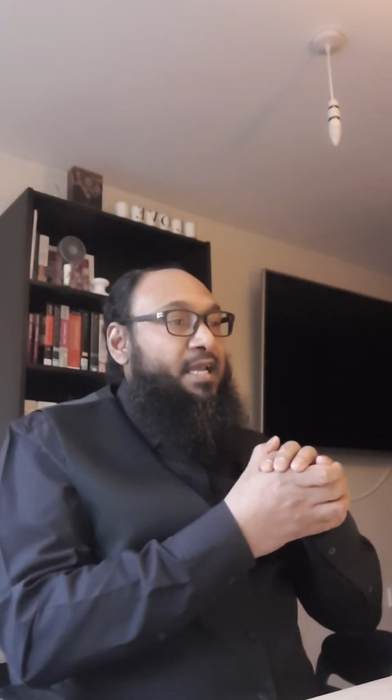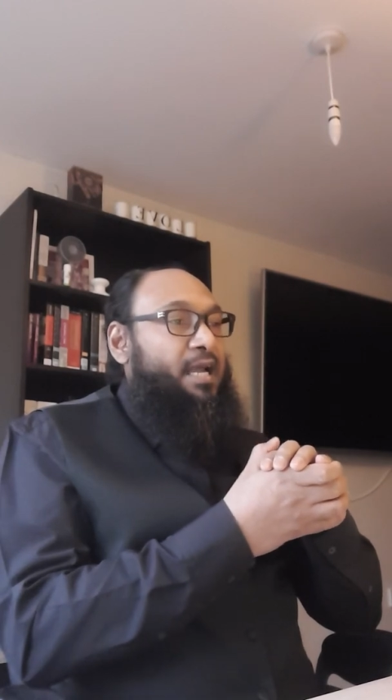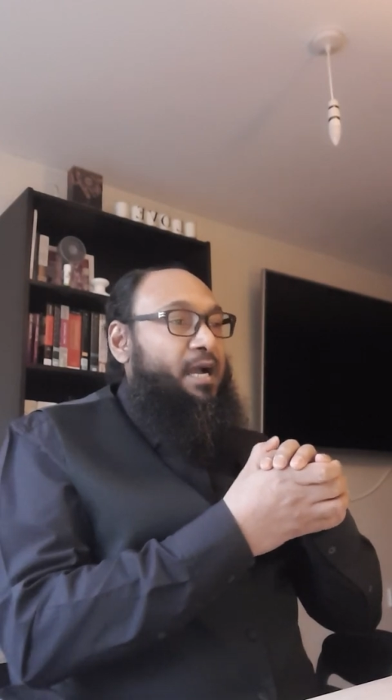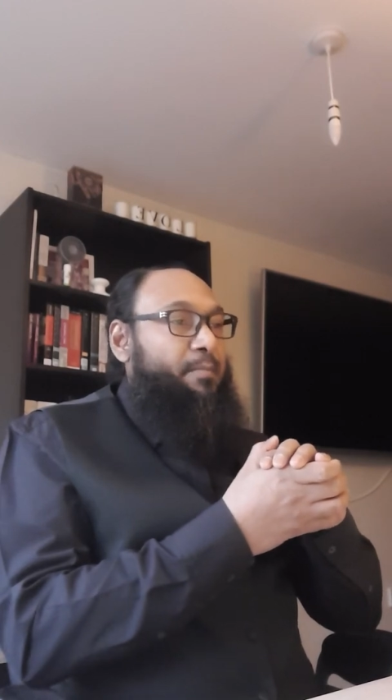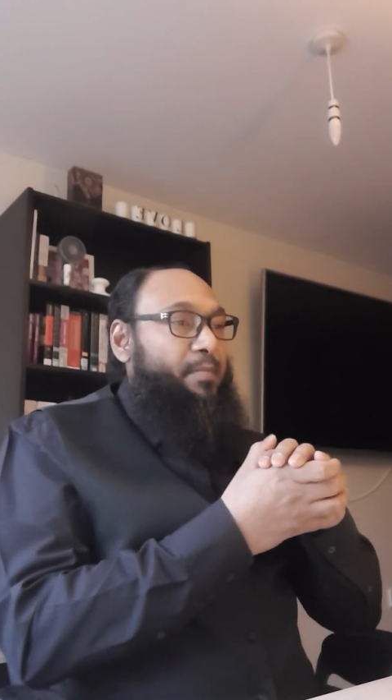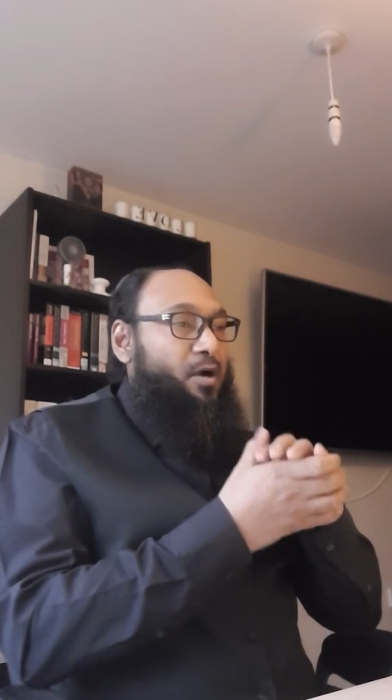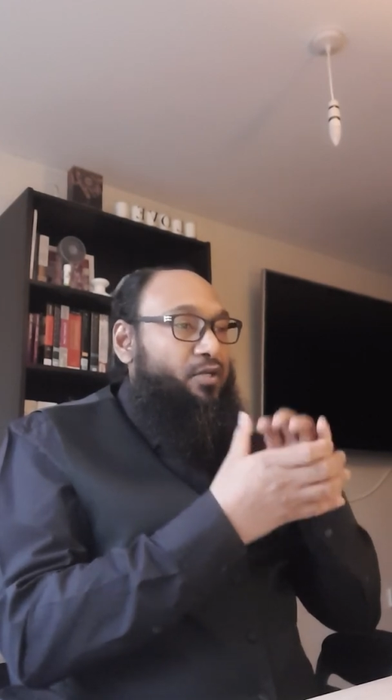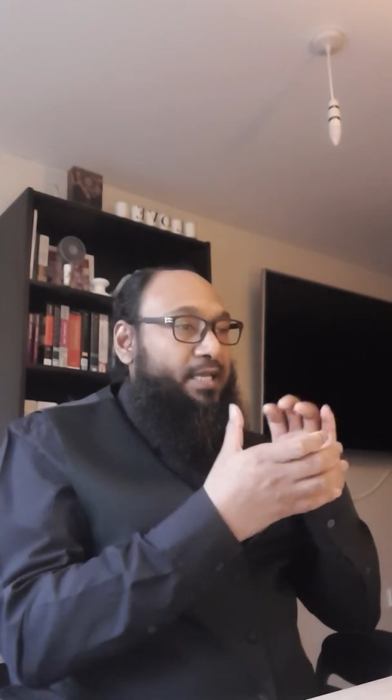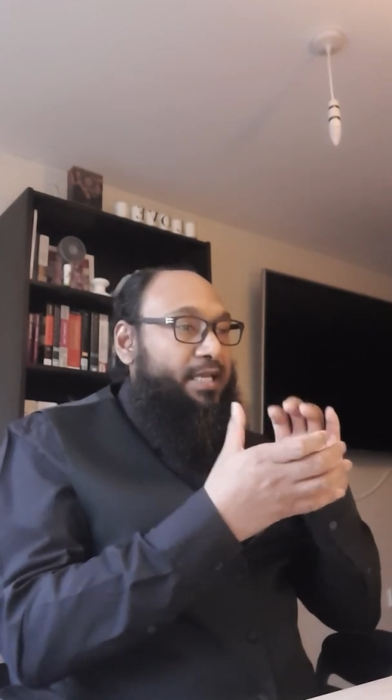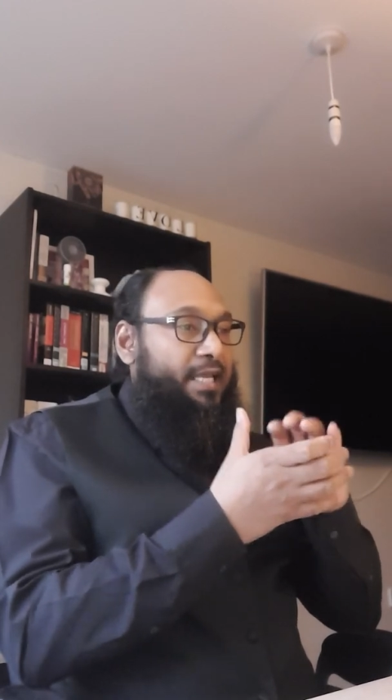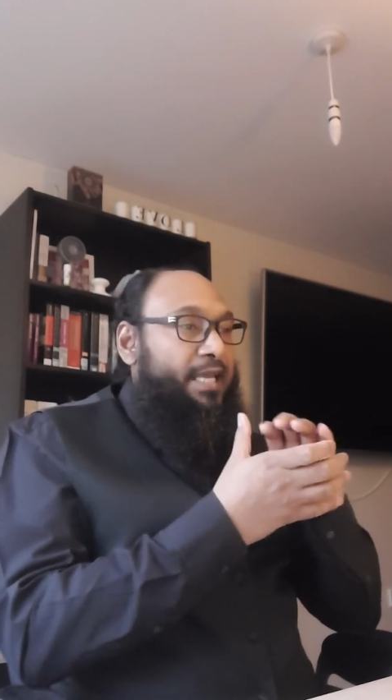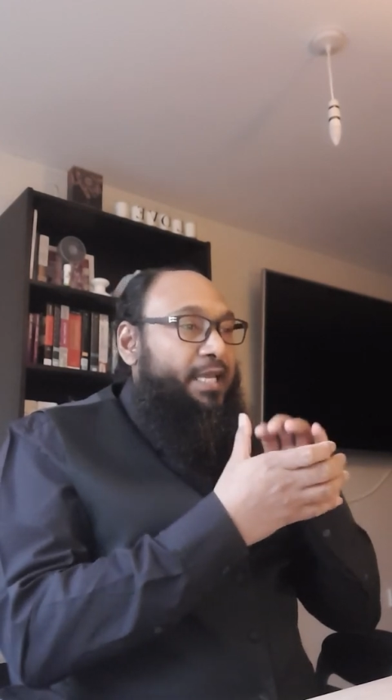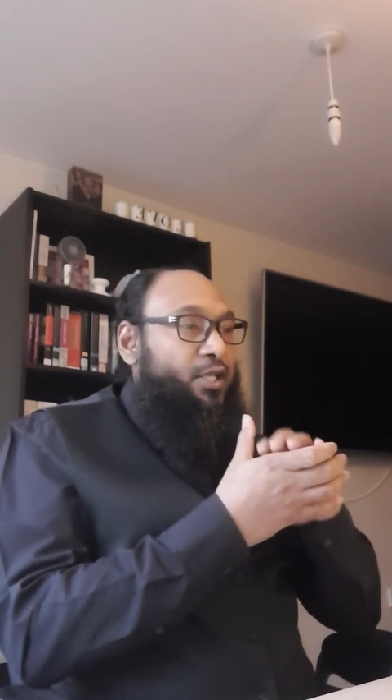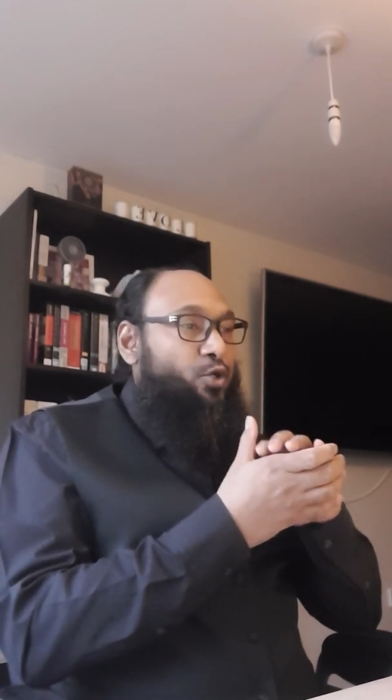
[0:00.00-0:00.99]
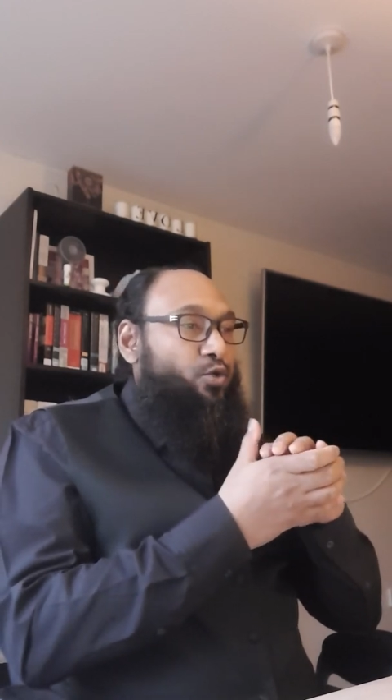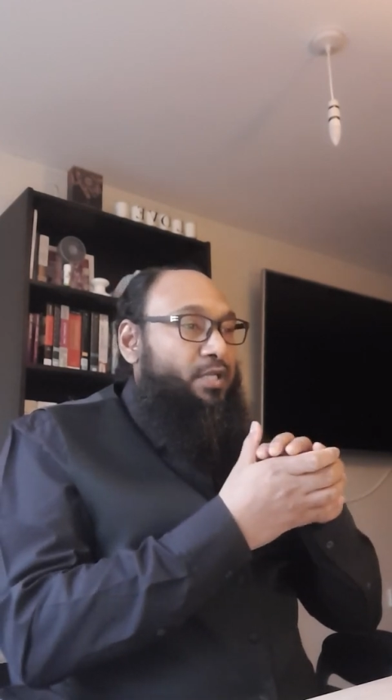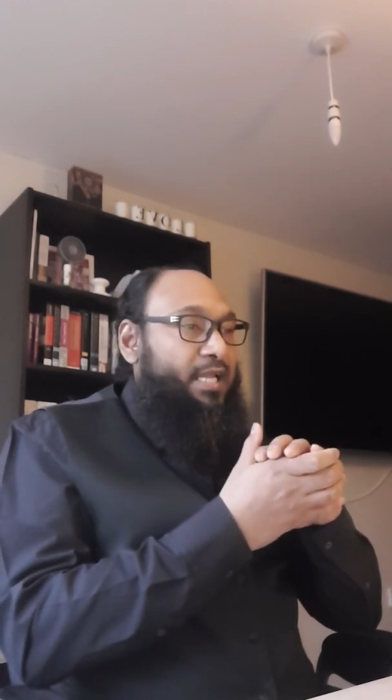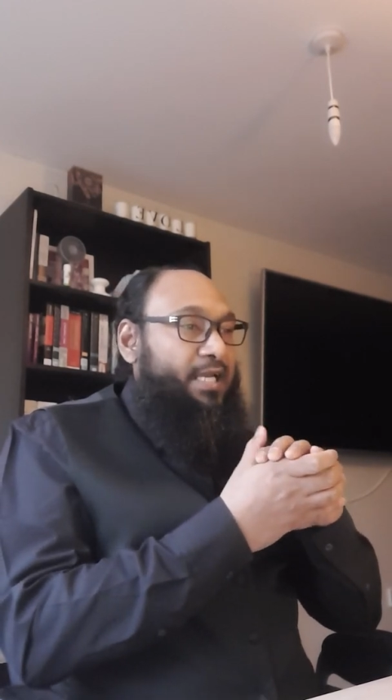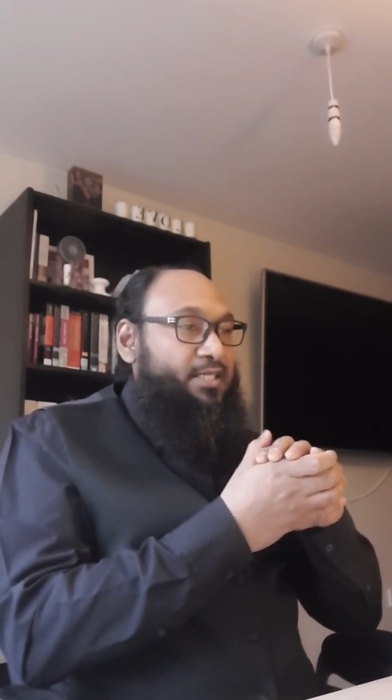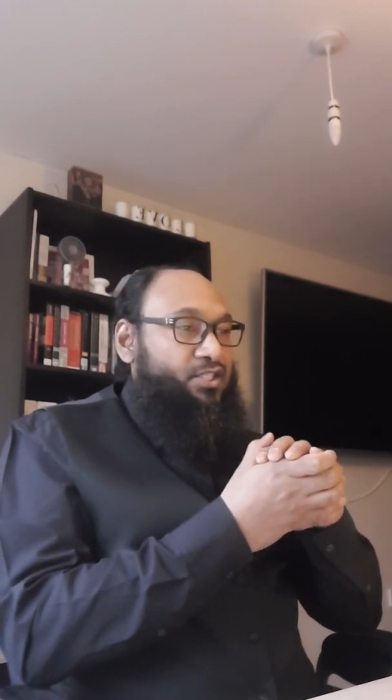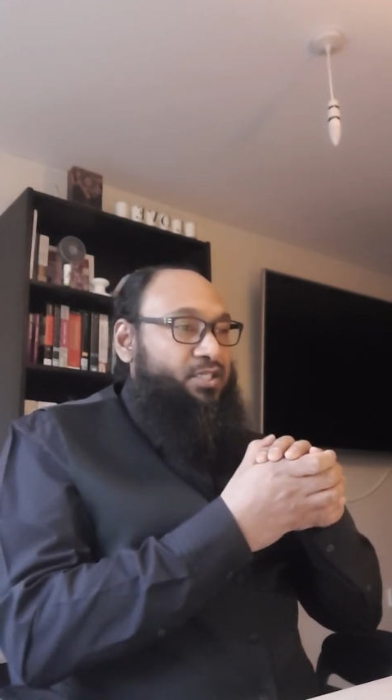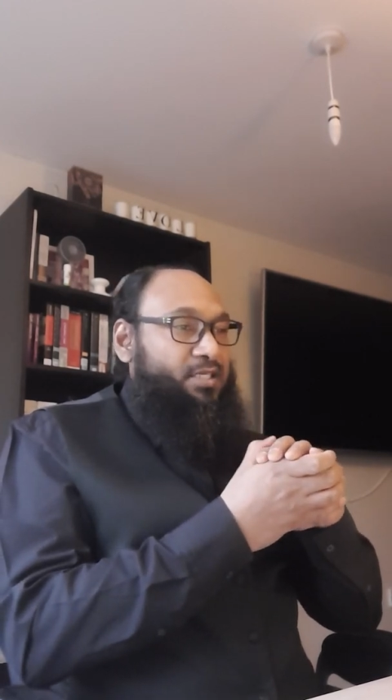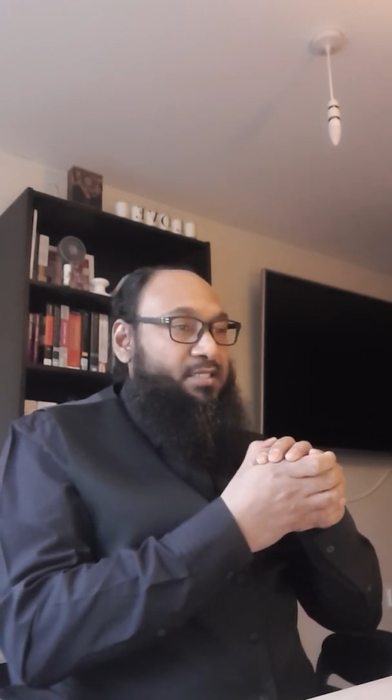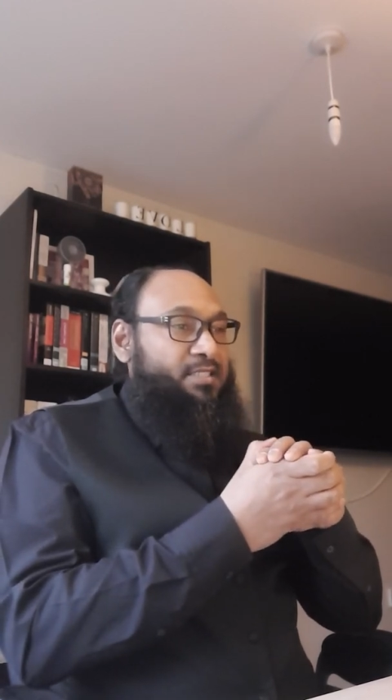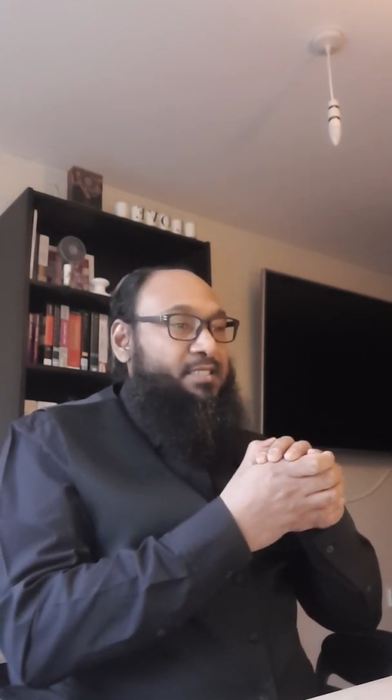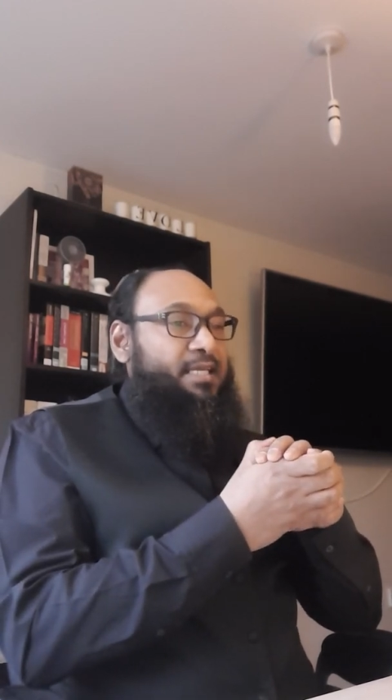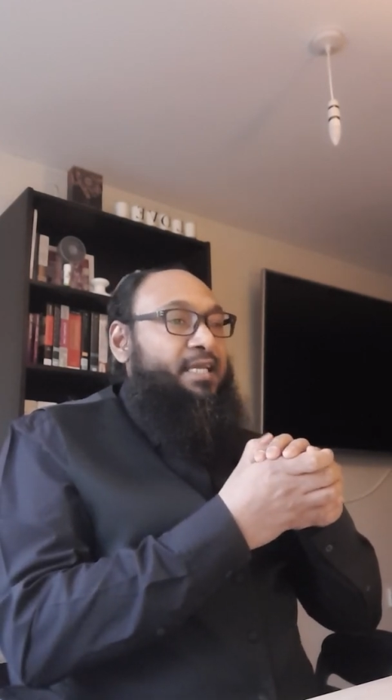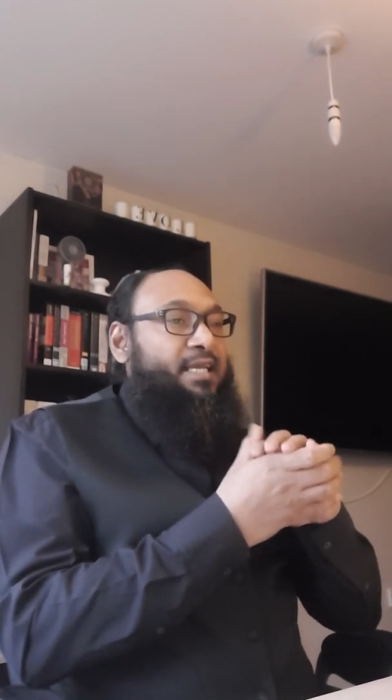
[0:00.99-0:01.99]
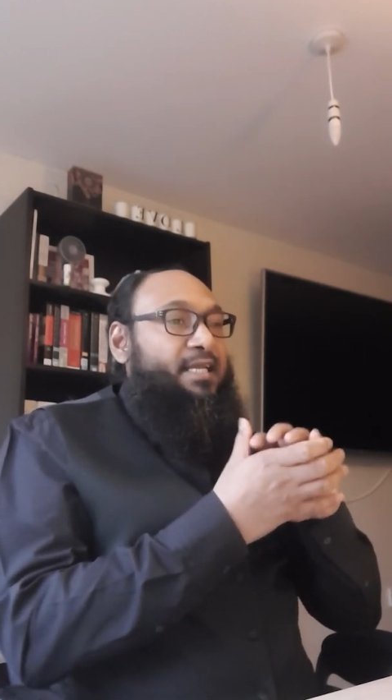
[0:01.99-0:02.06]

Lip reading: among the EU nations.